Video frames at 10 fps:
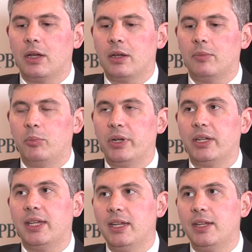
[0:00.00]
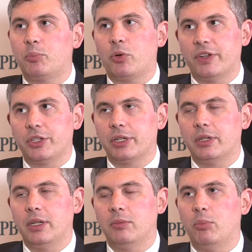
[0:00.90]
But a key
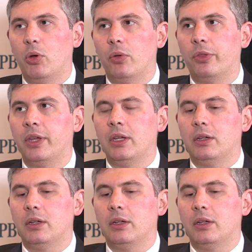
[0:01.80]
provision in both